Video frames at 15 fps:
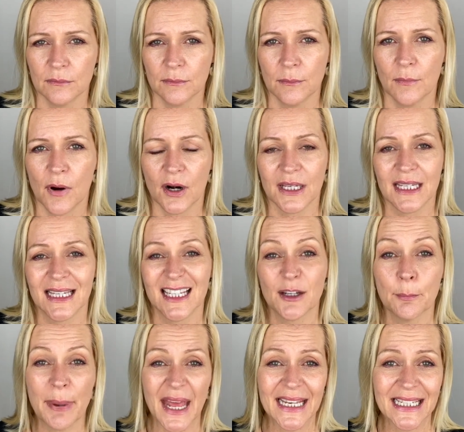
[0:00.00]
marking it
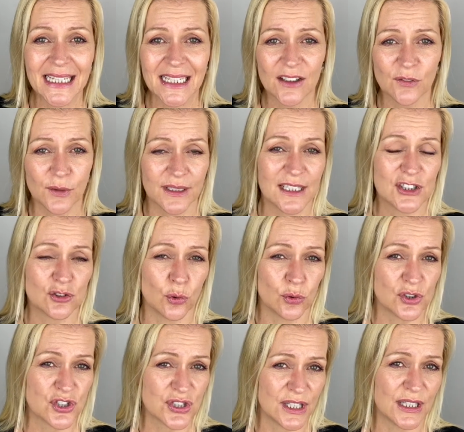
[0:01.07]
pending when it's
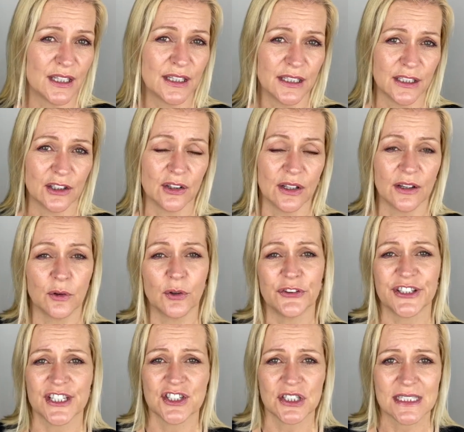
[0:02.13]
still in a
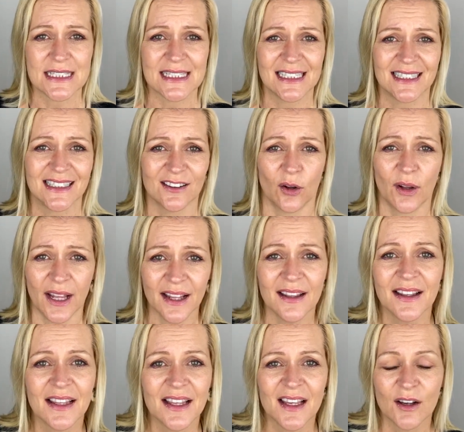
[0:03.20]
contingency, okay?
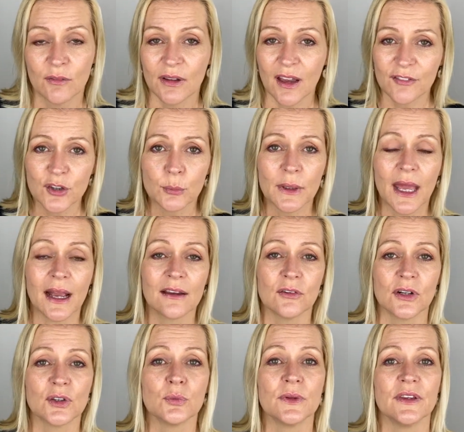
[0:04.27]
We have to be
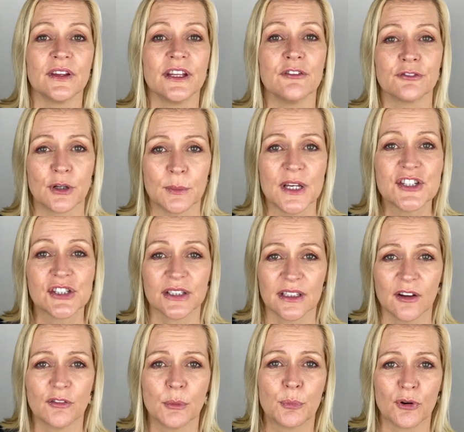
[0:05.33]
accurate with the information
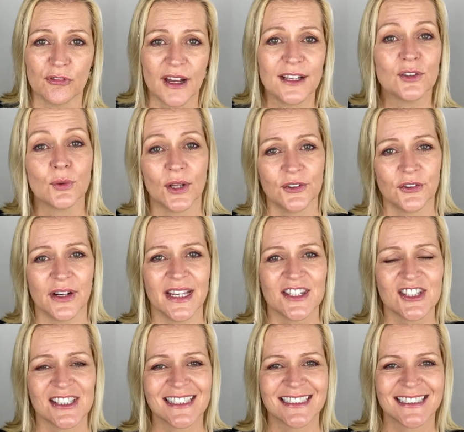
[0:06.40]
that we provide to other
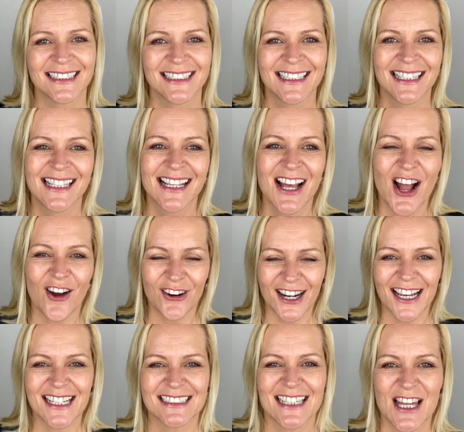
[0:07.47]
agents. All right,
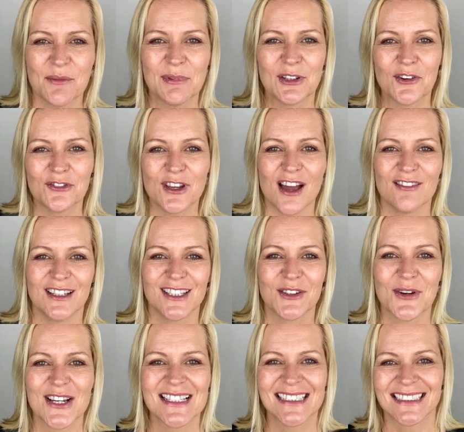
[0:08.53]
guys, let me know if you have any
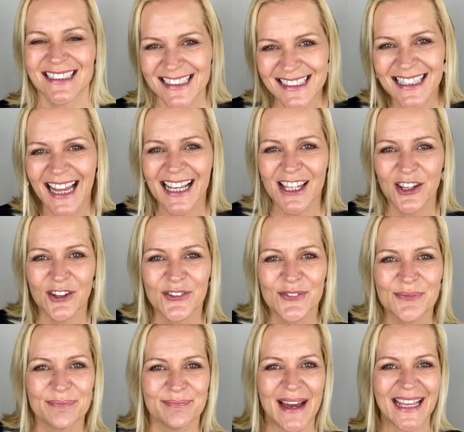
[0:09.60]
questions. Thank you.
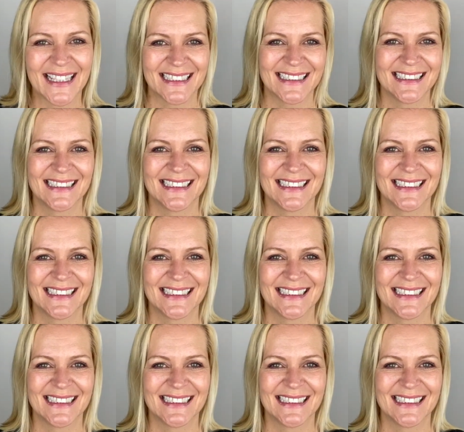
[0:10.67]
Bye.